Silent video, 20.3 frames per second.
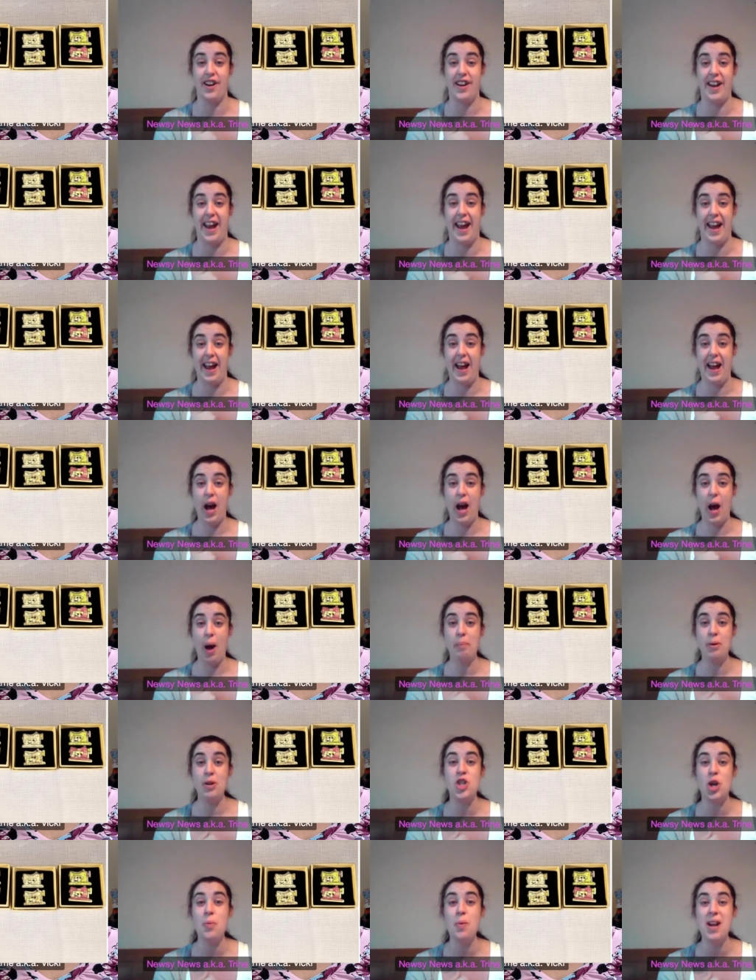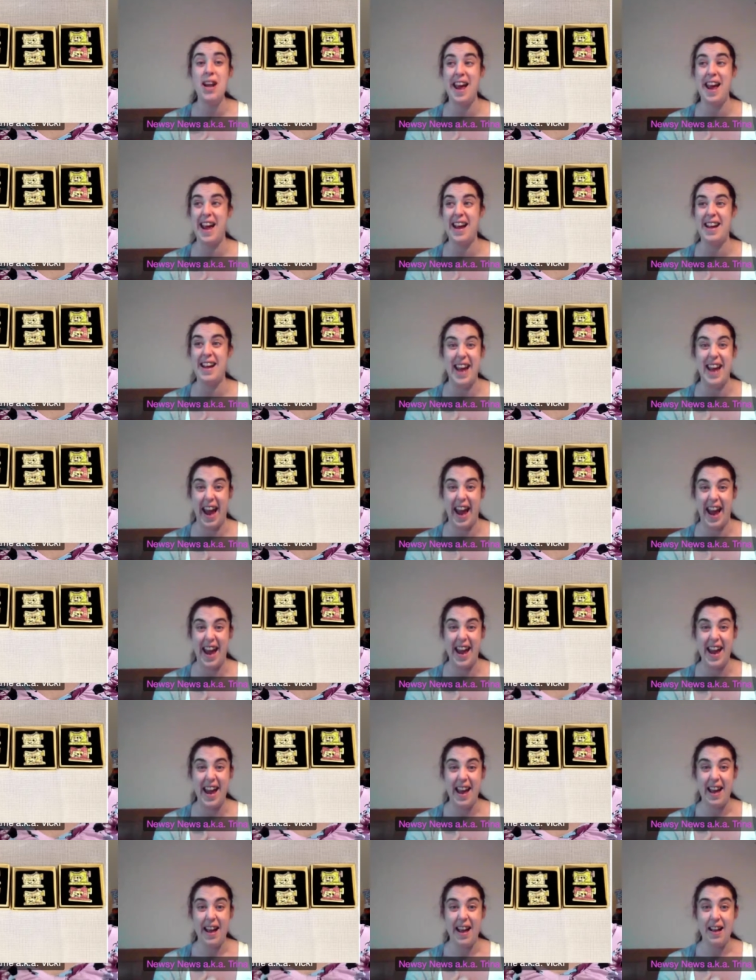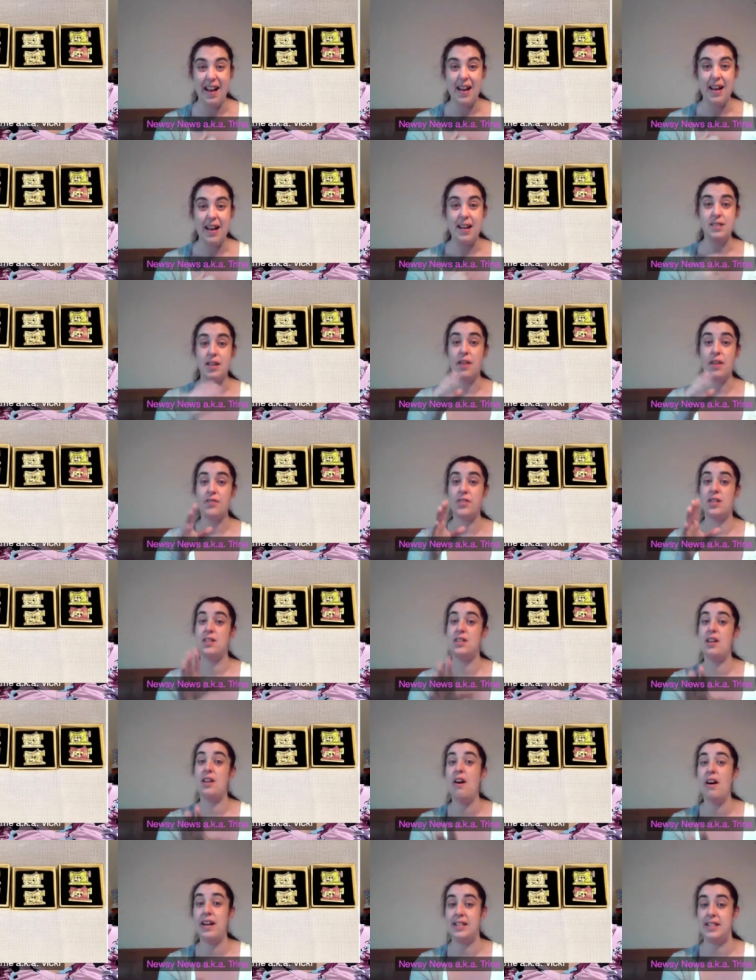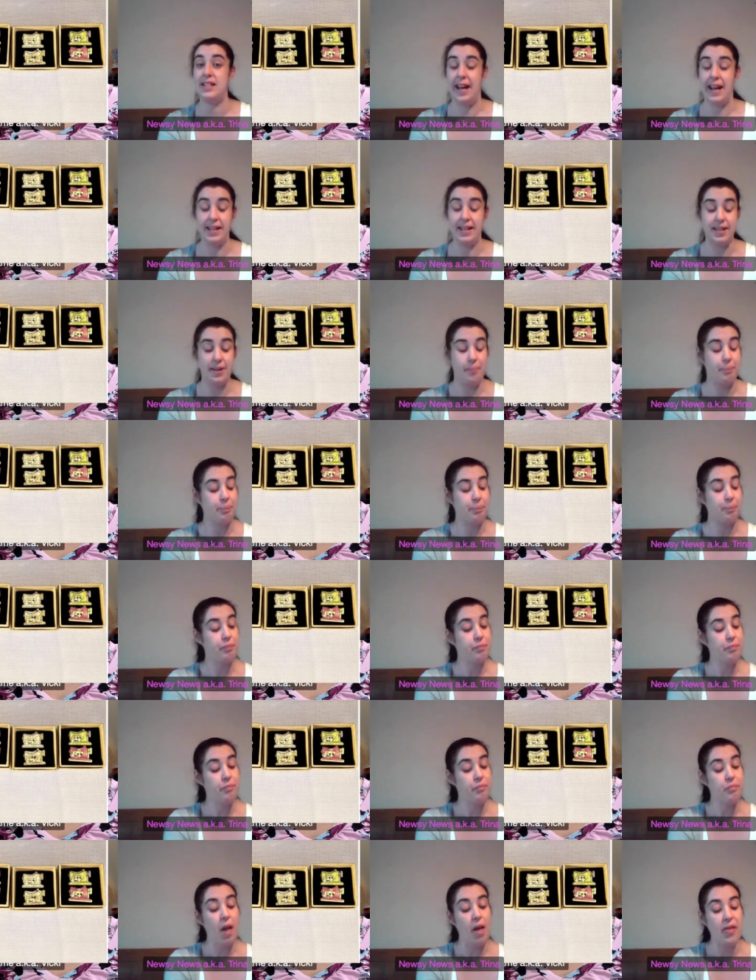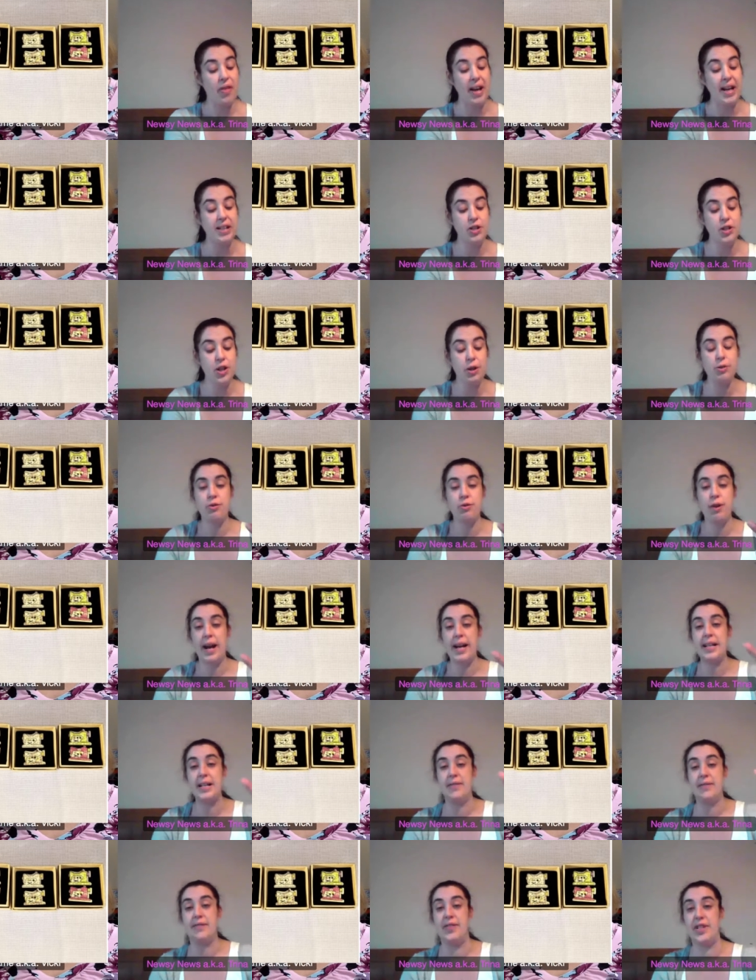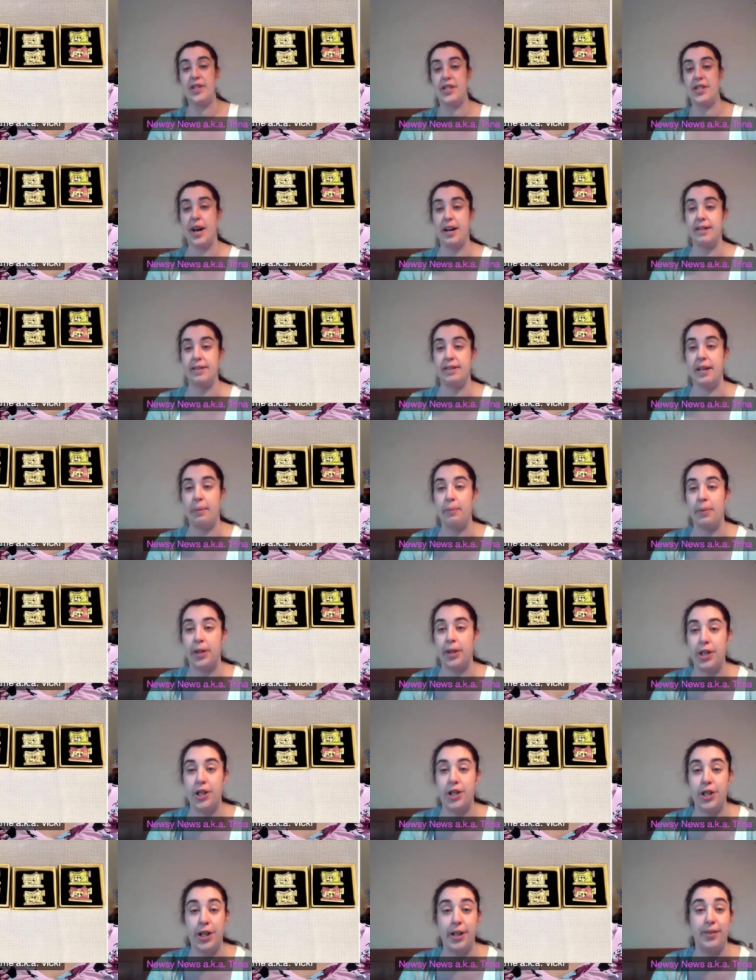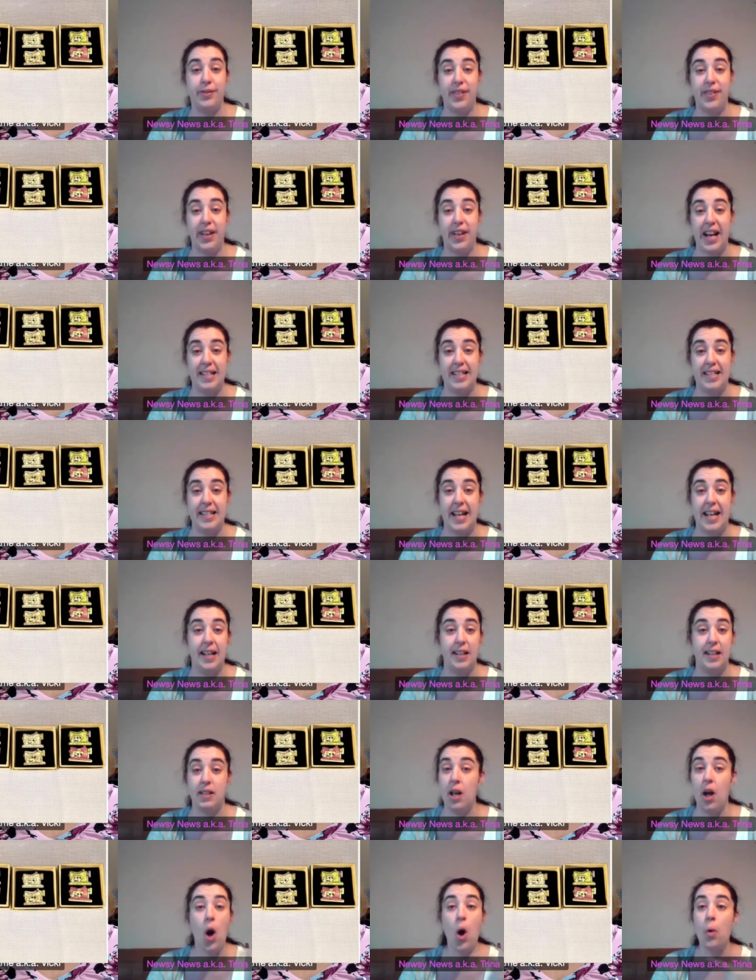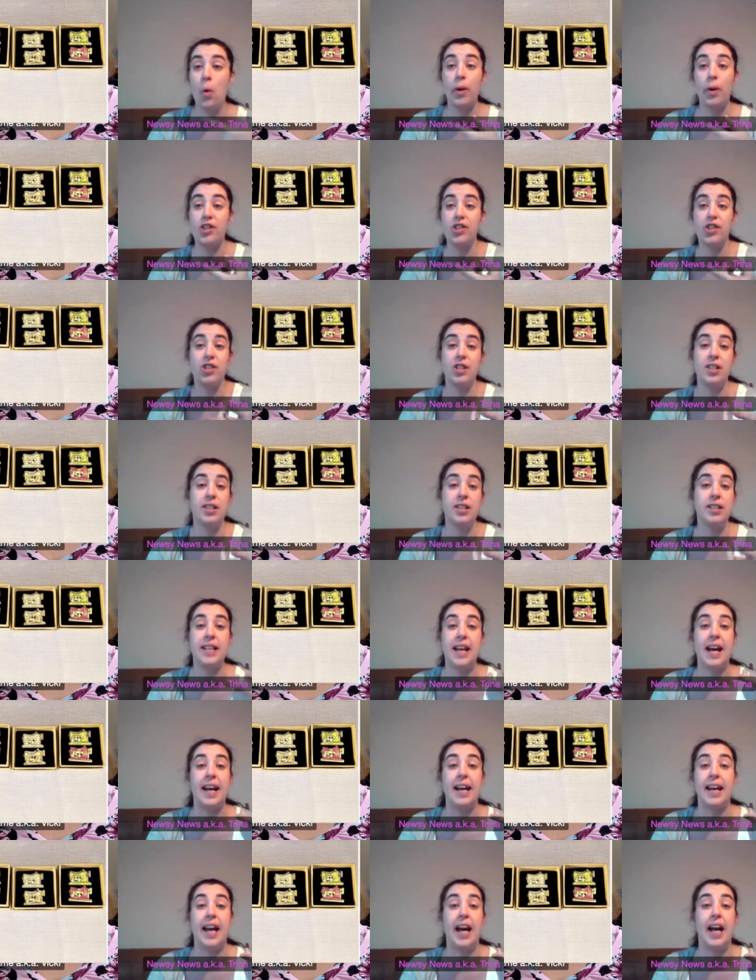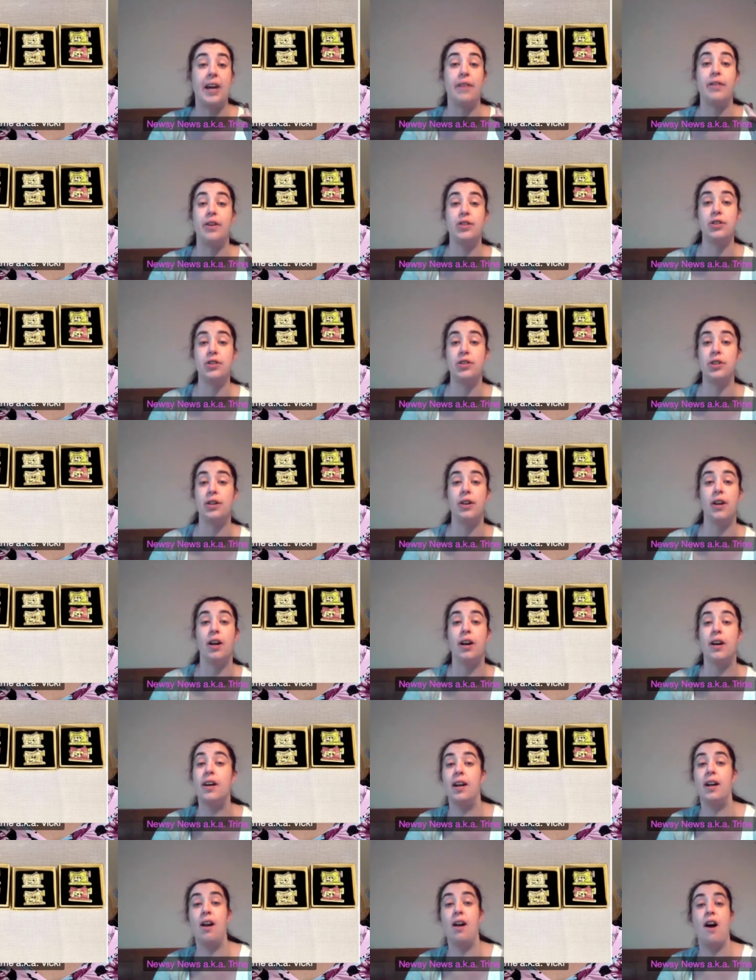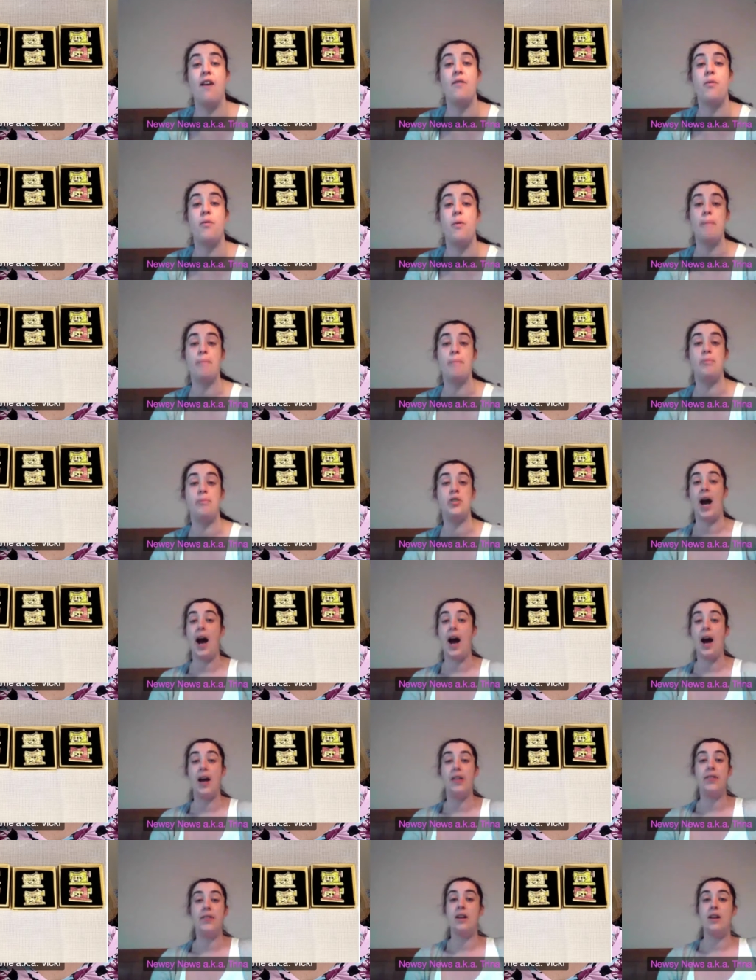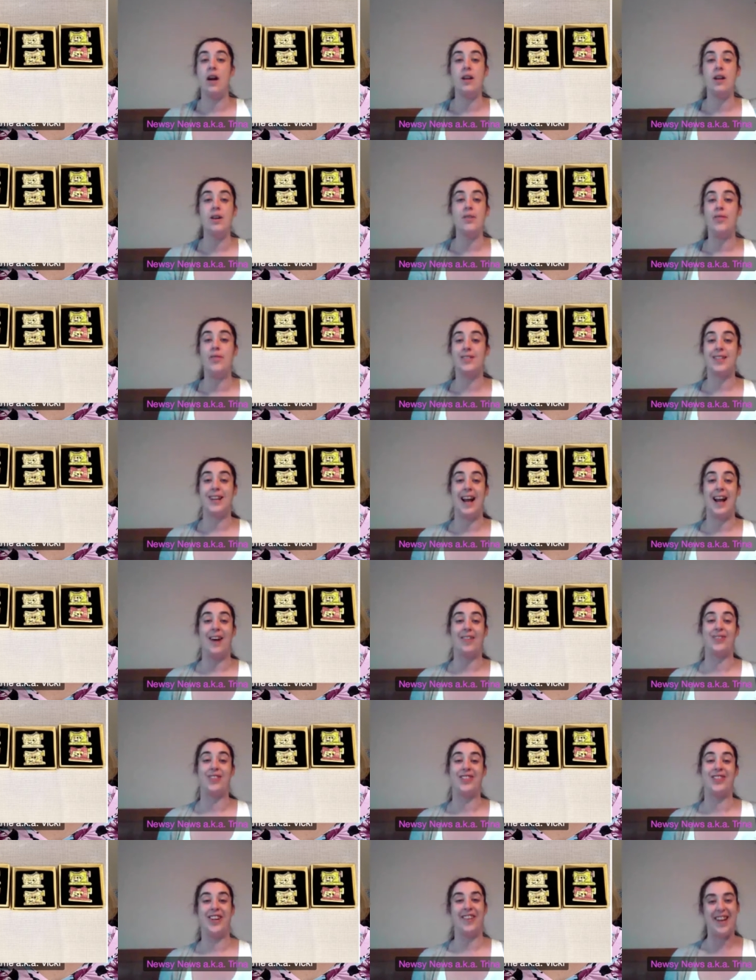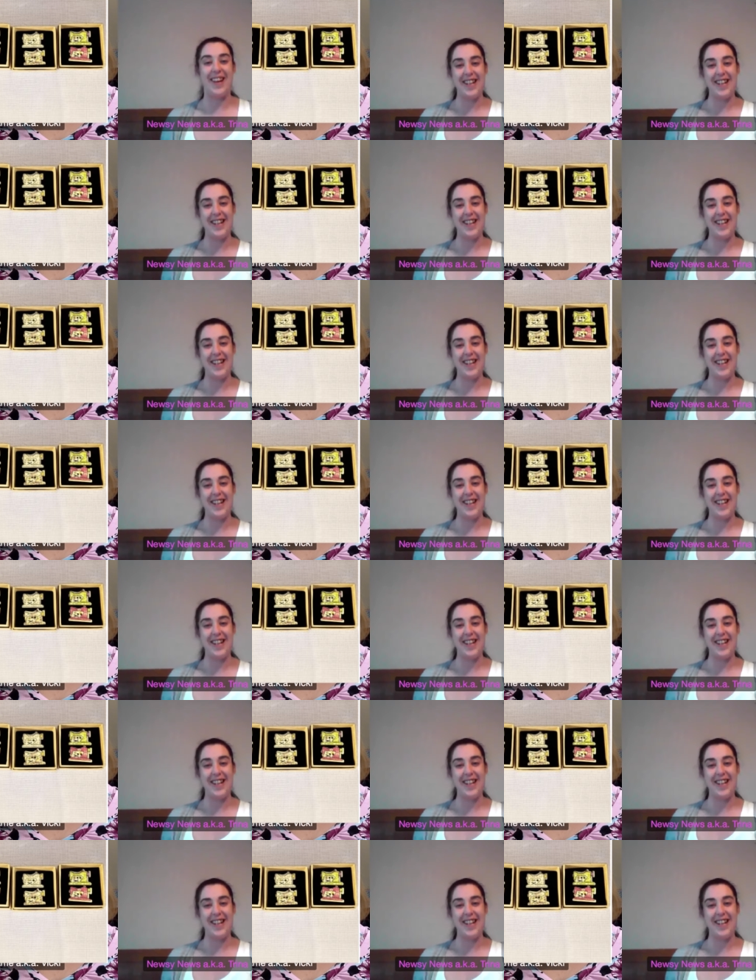I've been doing it a year, so I've decided these new training videos that we're going to do for listings, we should just get Kira to do like a live web chat, and then none of us. Absolutely.